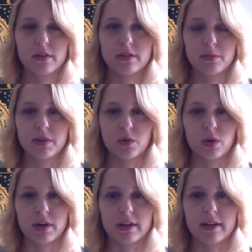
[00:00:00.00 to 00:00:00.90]
someone at
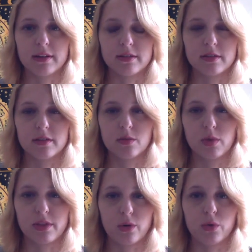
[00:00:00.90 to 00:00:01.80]
work is
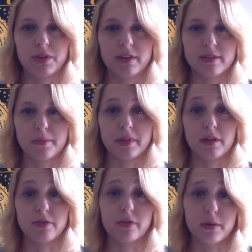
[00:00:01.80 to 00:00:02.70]
withholding
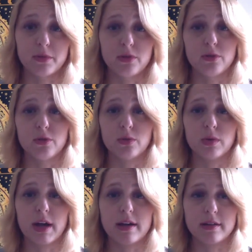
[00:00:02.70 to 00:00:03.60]
something from you
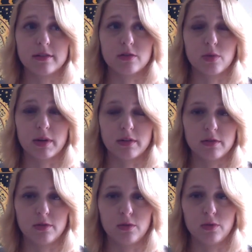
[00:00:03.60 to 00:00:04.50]
and it's going
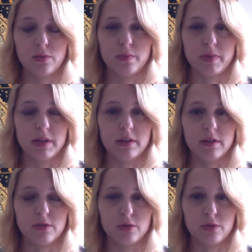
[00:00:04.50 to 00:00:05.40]
to
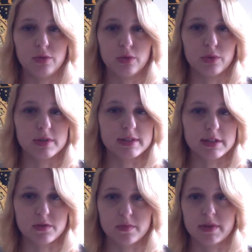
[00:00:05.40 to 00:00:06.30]
be to your
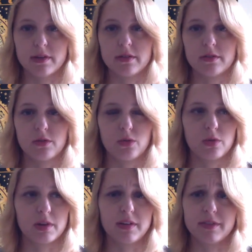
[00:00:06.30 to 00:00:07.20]
detriment
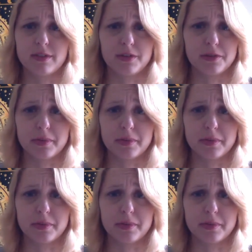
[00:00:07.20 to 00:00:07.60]
or even to your